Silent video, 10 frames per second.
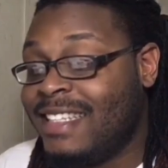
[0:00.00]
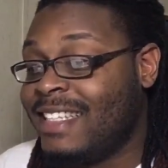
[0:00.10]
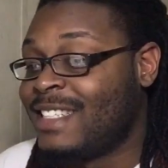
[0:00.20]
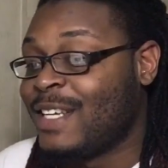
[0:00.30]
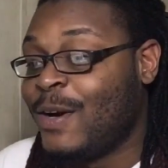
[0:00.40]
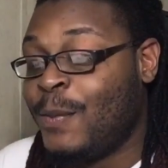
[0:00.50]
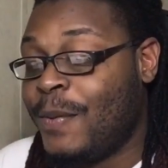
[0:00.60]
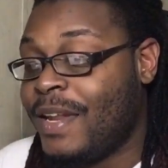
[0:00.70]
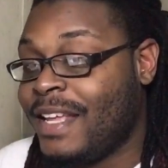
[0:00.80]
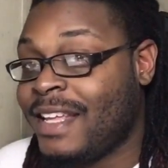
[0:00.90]
this
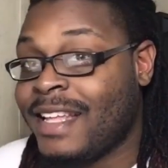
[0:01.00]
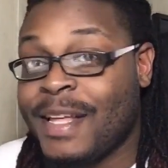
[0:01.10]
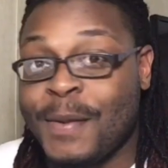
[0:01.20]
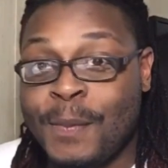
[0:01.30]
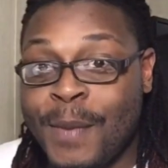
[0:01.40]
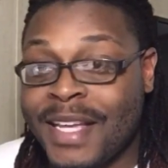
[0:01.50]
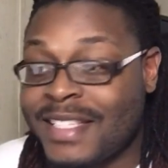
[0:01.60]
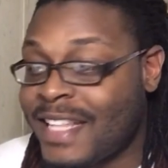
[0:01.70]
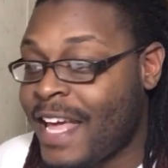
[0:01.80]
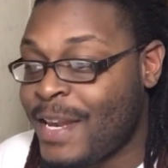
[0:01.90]
opening
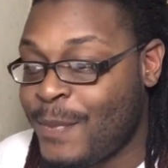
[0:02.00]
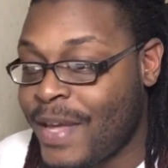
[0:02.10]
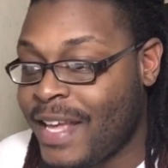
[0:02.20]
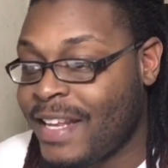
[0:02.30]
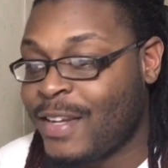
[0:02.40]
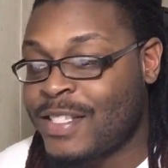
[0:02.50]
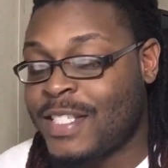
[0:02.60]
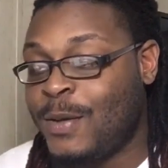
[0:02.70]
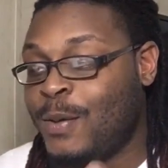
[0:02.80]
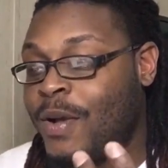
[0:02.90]
makes the anime look
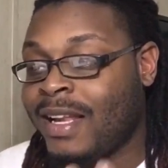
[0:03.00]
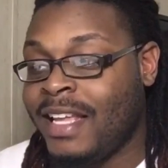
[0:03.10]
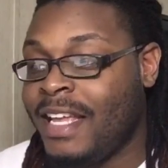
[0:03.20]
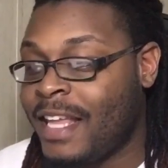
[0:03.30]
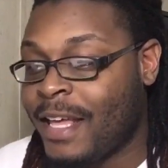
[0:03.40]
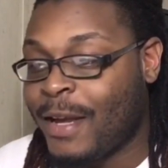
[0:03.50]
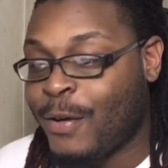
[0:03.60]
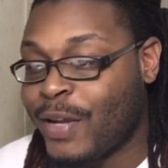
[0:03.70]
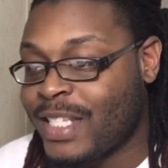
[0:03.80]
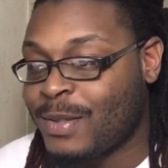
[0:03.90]
so clean and
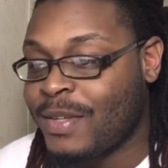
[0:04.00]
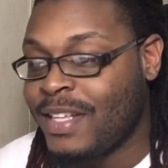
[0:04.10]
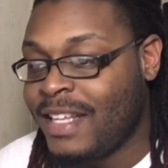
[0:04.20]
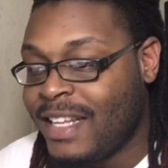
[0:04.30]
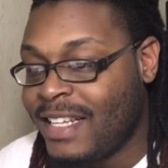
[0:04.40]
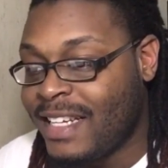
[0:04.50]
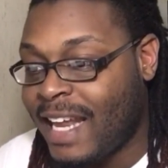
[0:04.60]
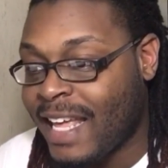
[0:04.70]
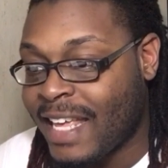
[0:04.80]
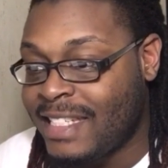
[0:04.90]
crisp,
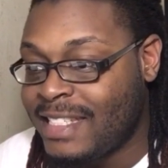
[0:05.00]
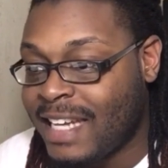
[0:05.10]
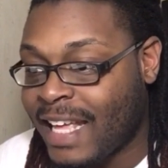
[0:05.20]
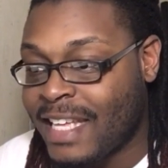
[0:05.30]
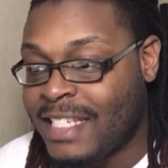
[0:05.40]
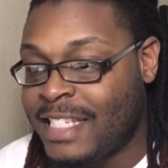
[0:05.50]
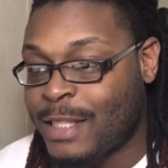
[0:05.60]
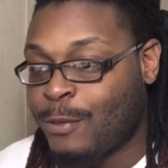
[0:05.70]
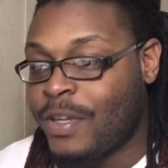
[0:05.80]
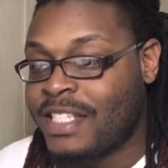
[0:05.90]
like it like it
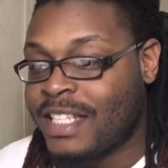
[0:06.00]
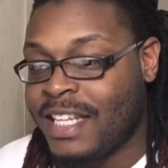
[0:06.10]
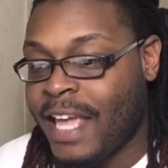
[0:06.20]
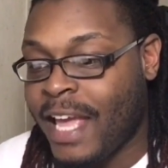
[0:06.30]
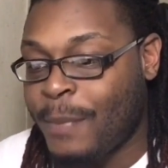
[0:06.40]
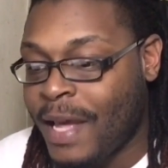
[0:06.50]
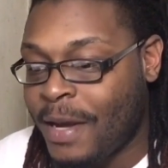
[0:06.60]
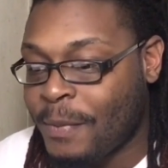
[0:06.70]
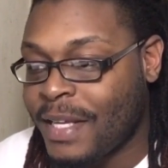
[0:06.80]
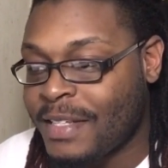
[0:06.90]
just recently came
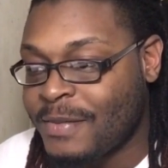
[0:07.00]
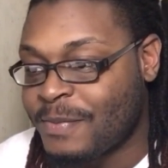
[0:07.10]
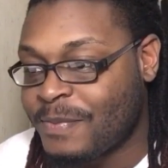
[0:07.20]
out, man.